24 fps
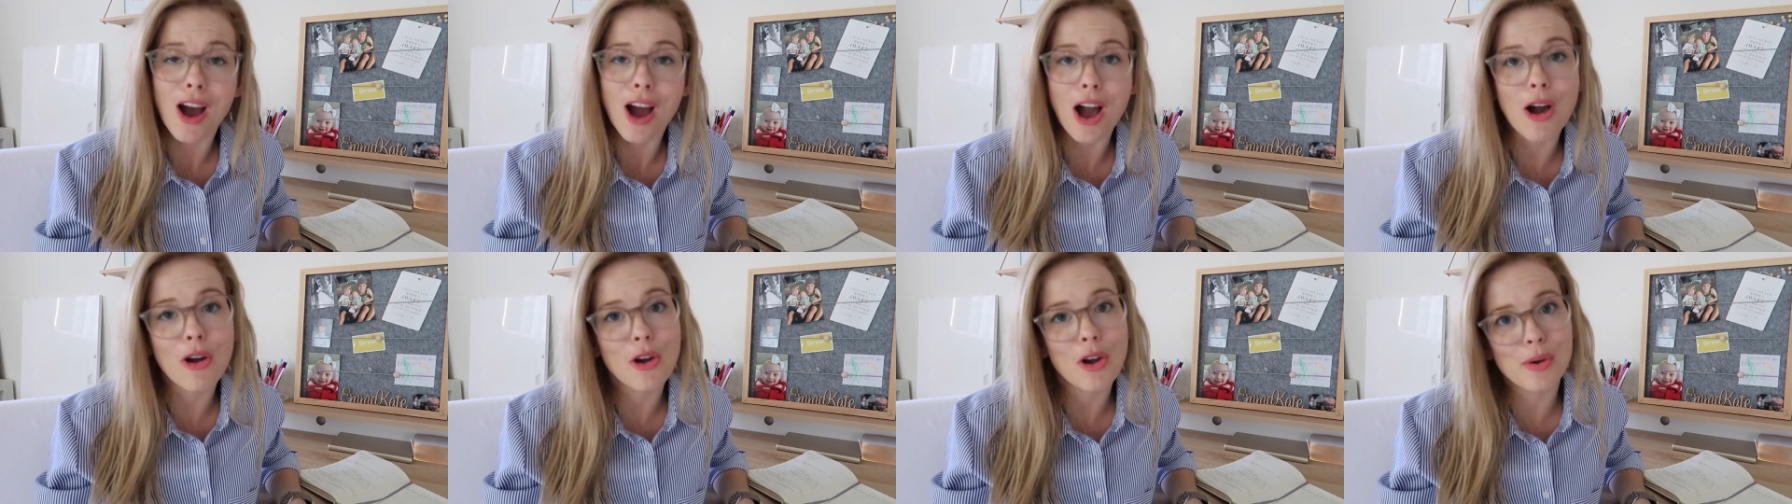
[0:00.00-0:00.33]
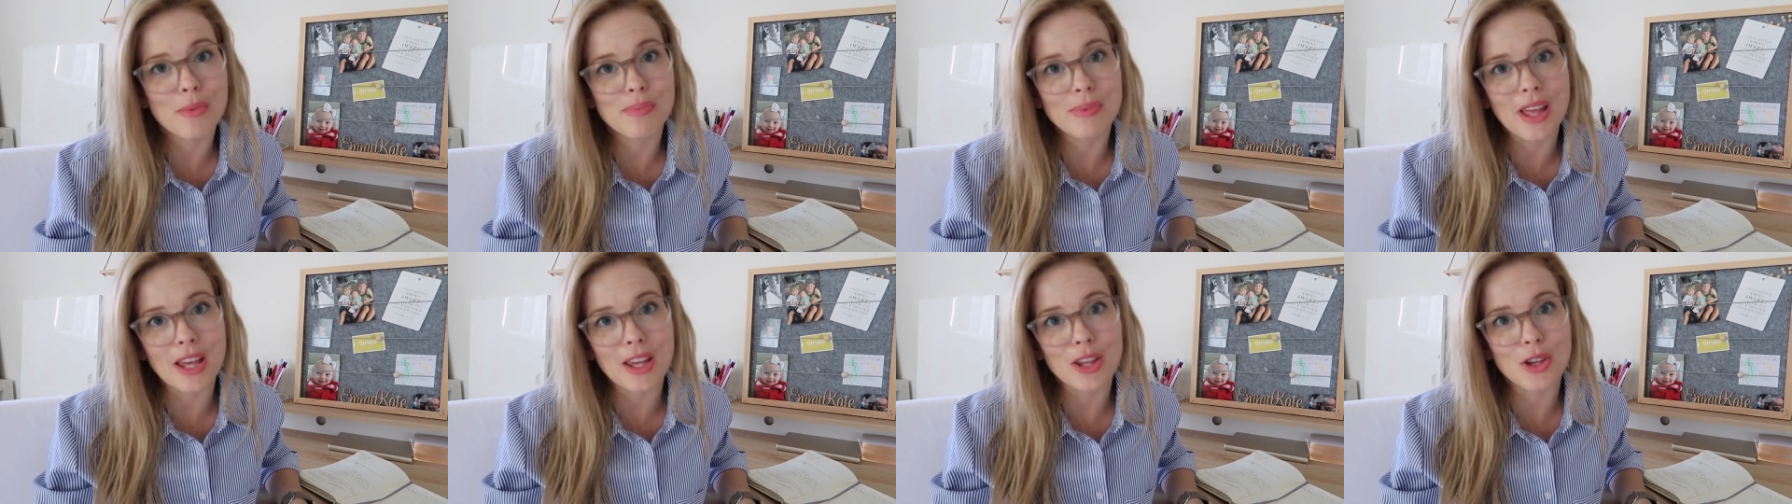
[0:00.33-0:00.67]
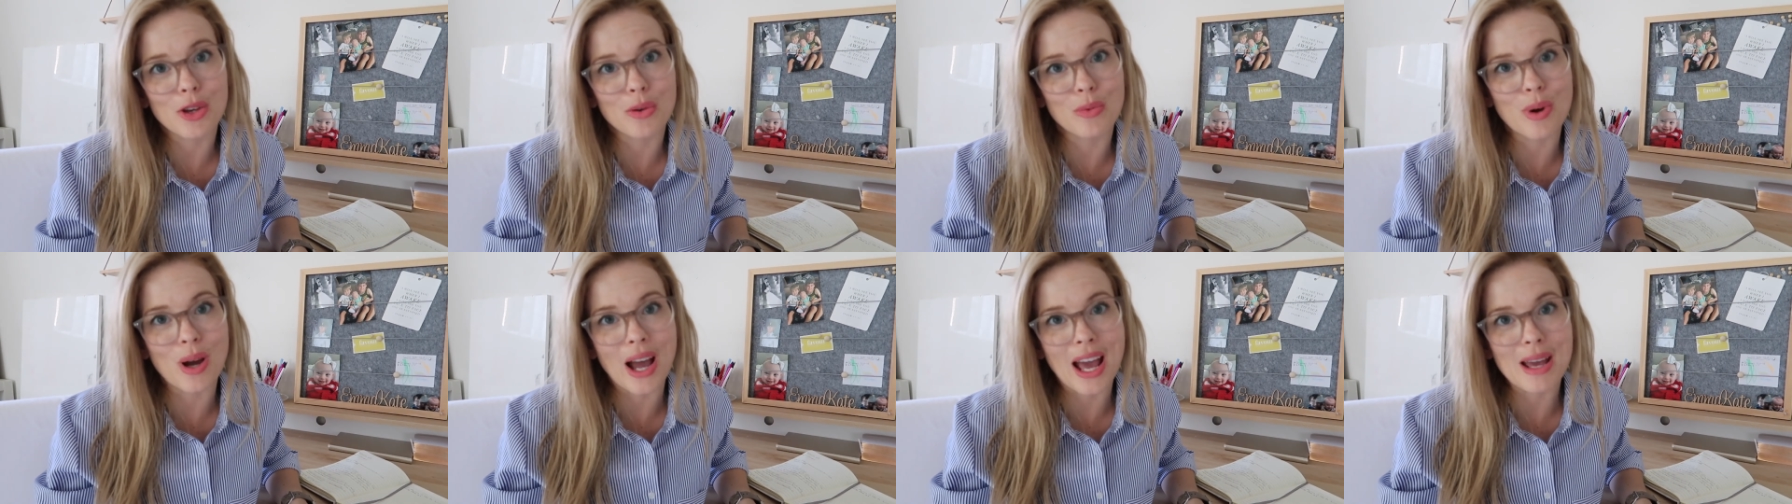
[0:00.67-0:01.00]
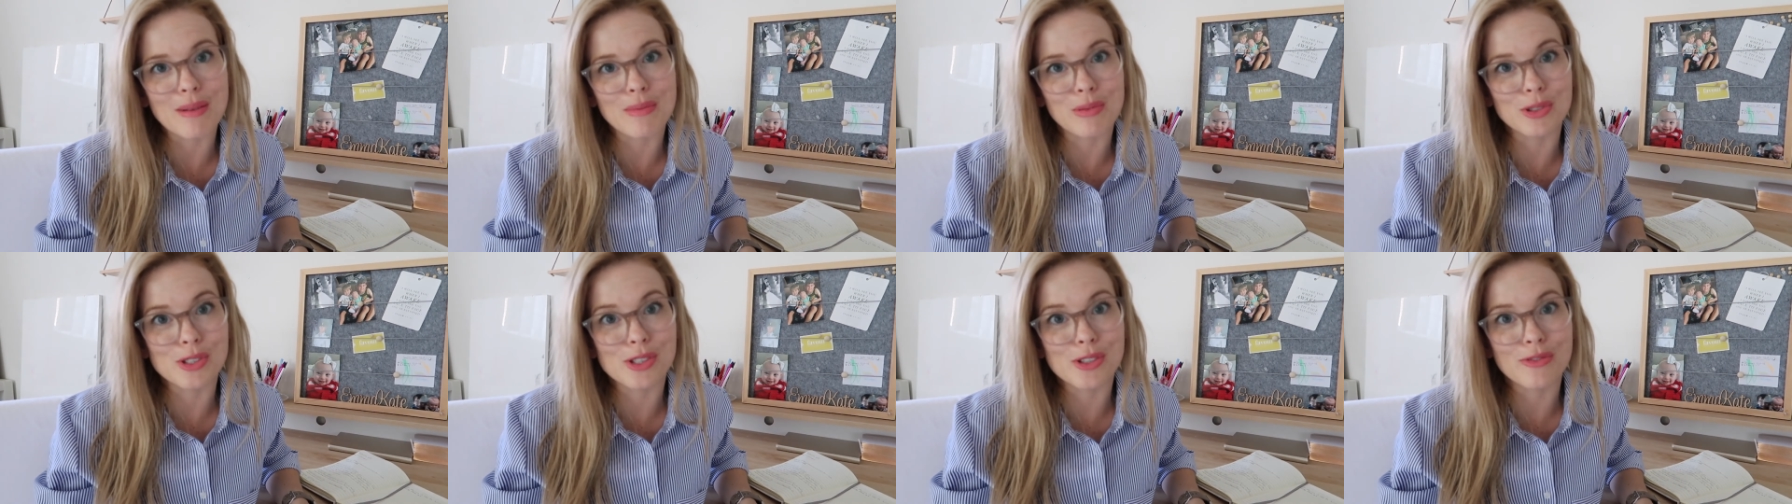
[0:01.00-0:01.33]
I hope that you were
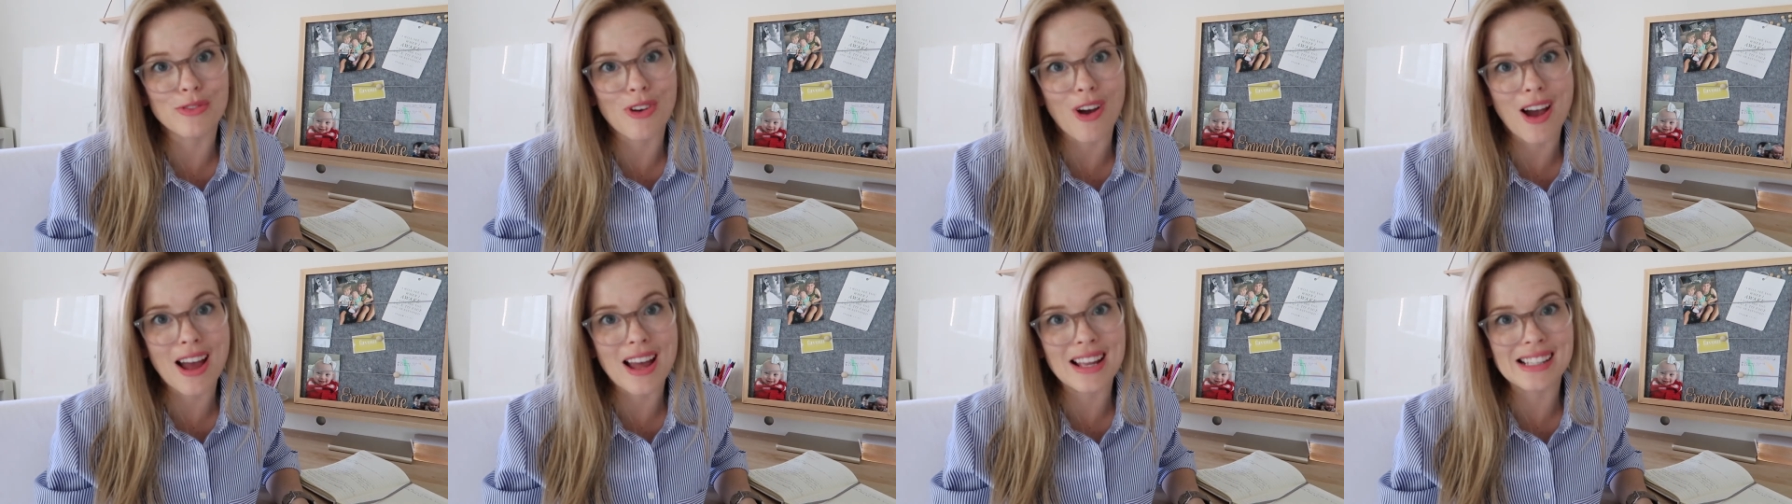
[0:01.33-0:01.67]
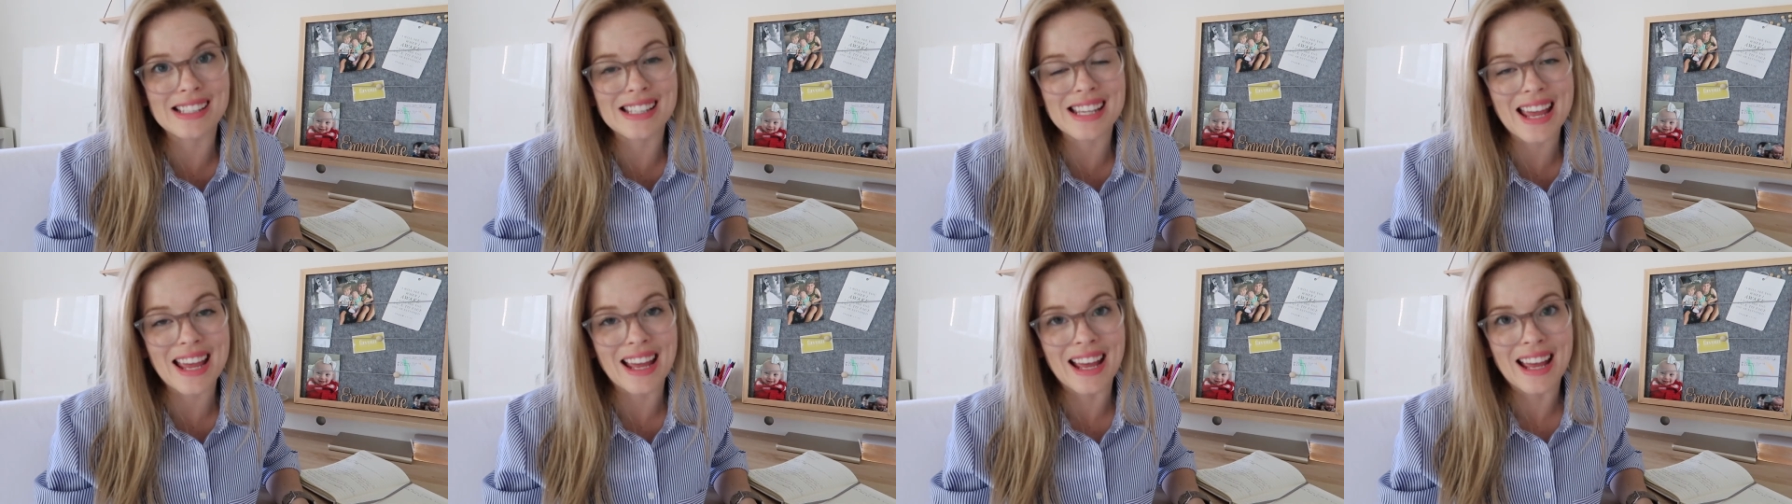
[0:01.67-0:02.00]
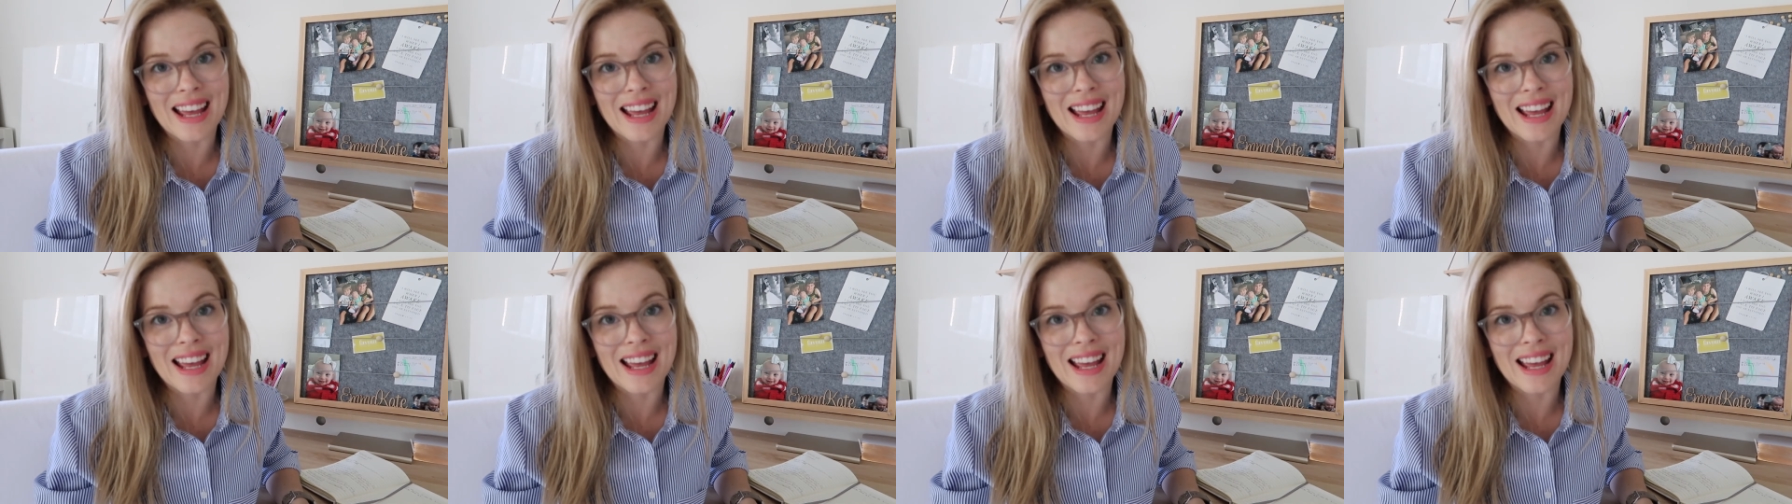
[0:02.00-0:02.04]
able to find